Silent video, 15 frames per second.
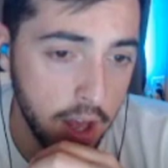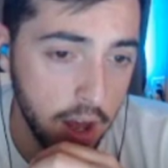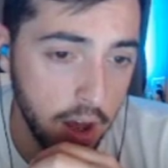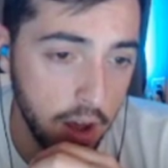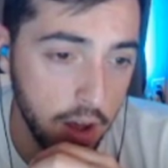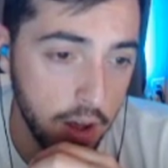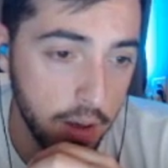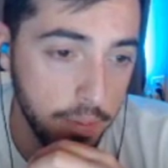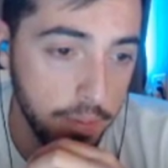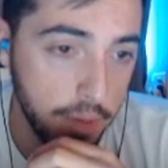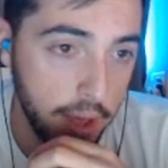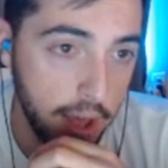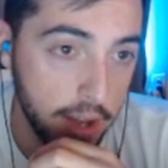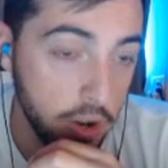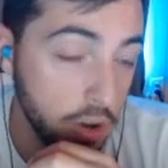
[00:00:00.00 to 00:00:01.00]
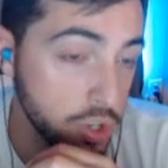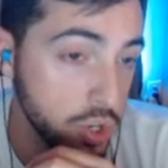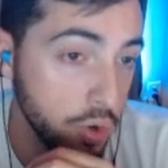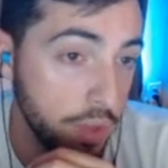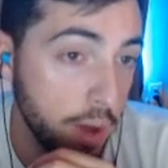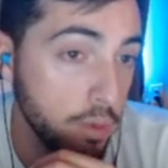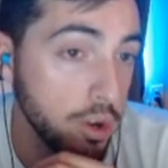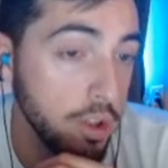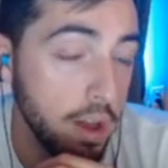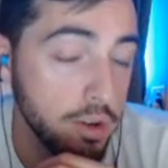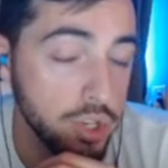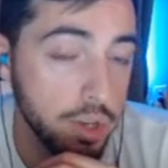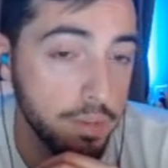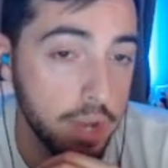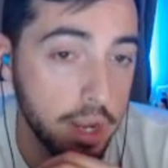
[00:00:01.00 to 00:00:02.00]
Um, and also, that would allow
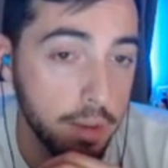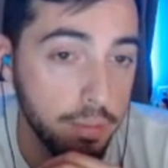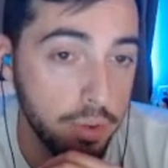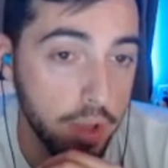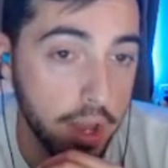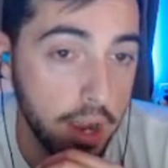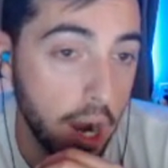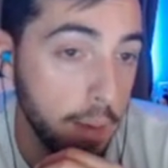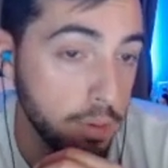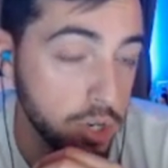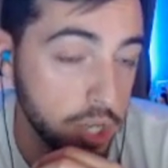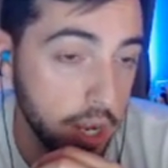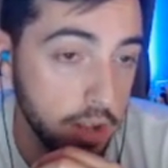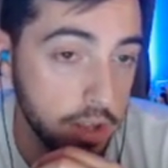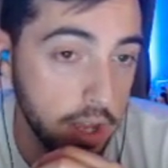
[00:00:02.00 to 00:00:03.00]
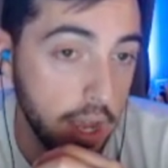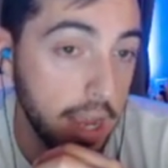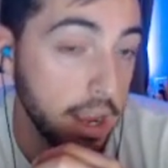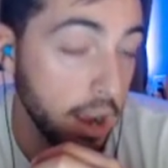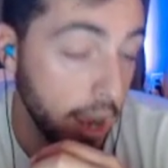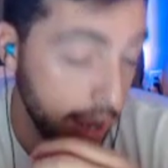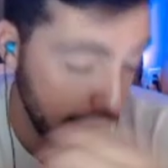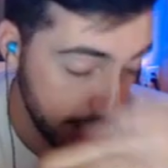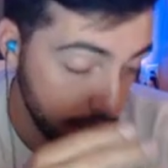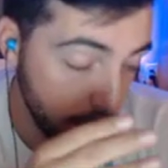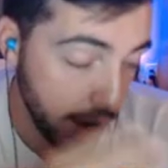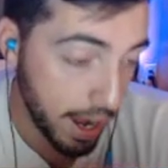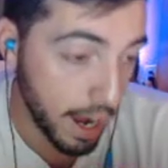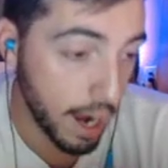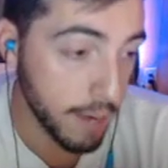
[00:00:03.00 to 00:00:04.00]
Ssumday to play hyperscaling, a, a,
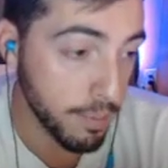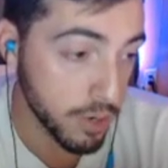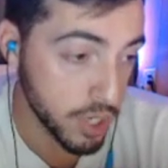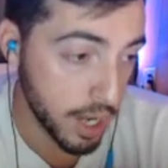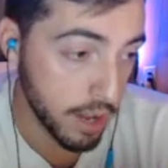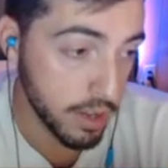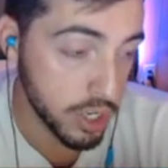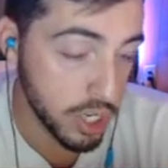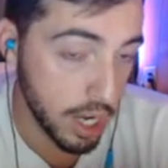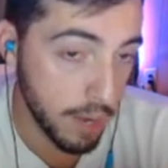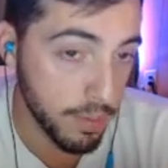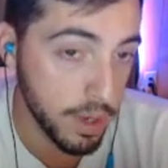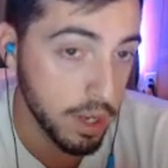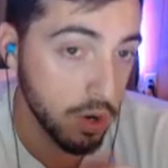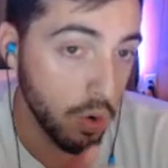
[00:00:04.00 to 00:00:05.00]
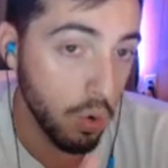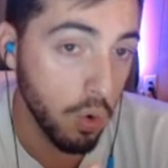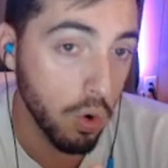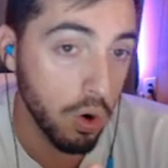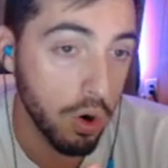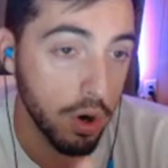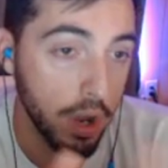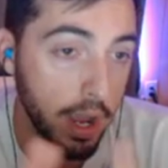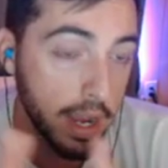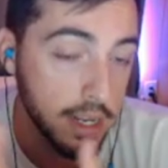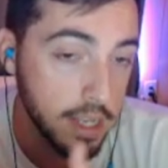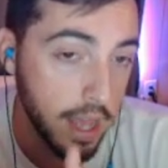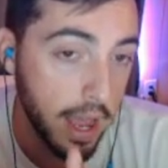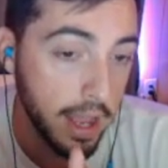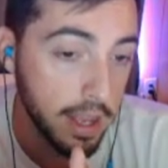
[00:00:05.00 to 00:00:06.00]
either a hyperscaling champion or a
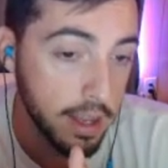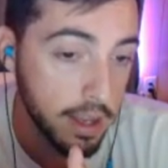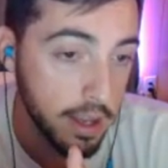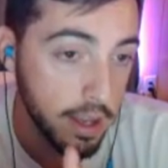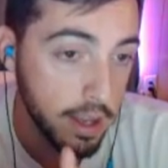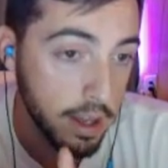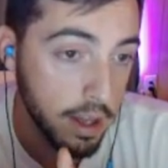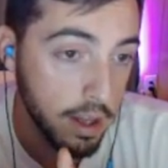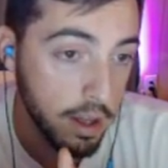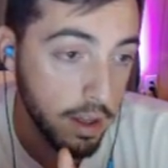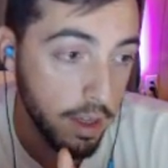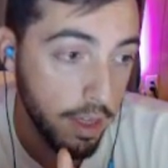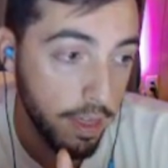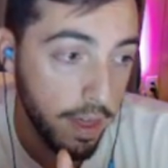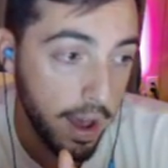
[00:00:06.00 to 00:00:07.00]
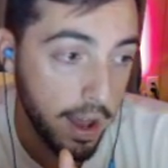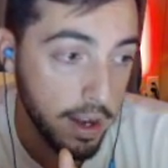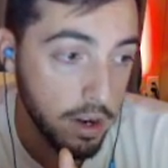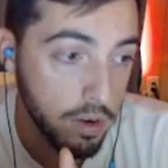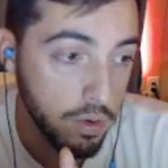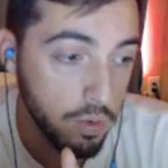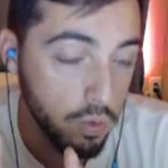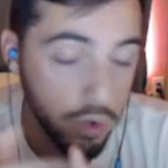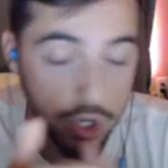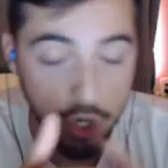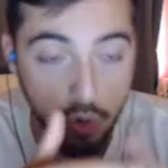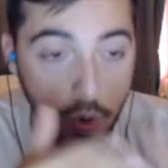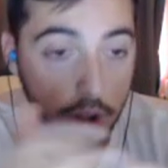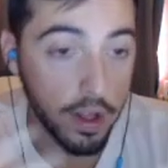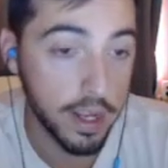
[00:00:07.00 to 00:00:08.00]
tank that would
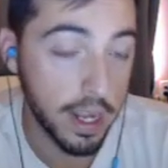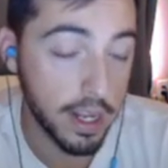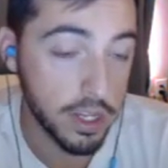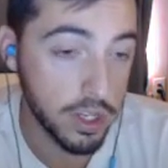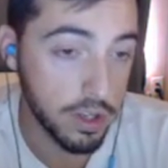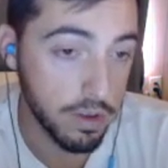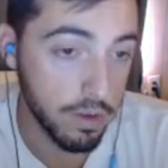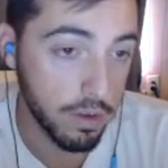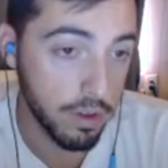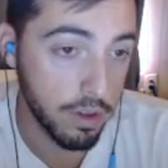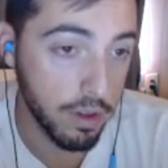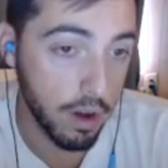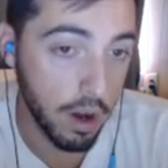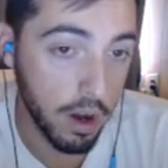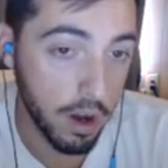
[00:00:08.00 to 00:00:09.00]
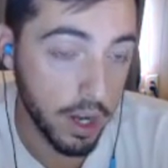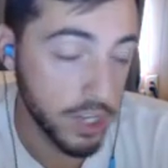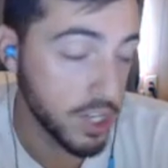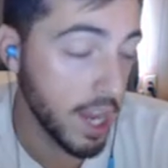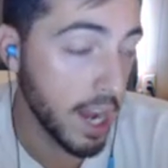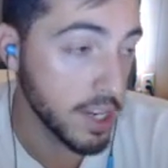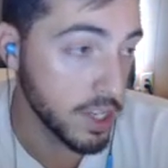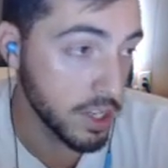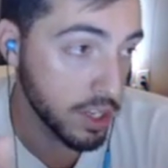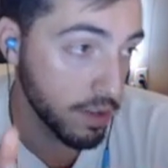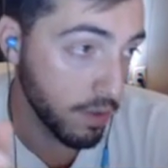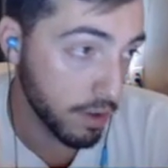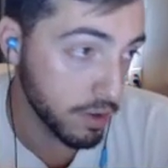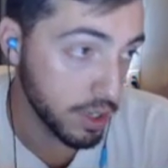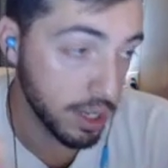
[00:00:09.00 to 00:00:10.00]
do well against uh, assassins
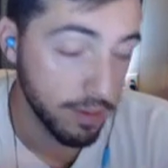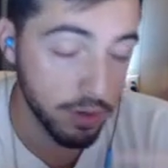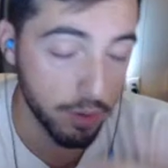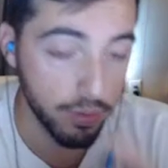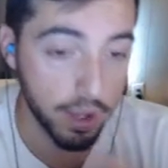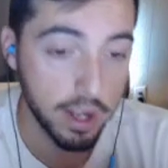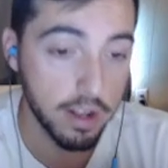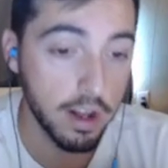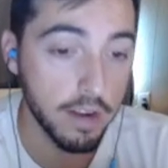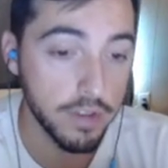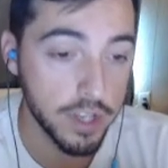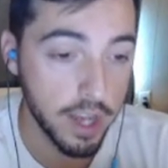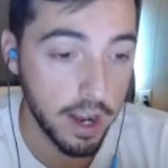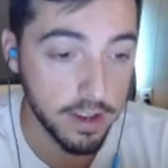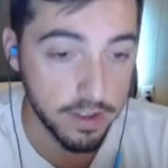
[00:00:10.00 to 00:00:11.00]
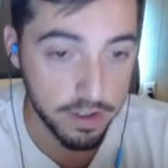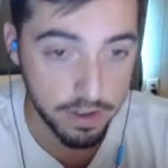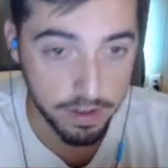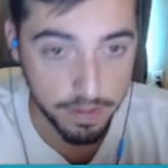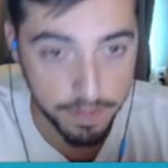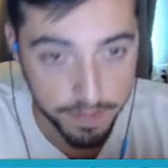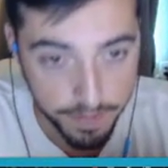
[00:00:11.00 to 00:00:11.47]
if other teams are playing a lot of assassins.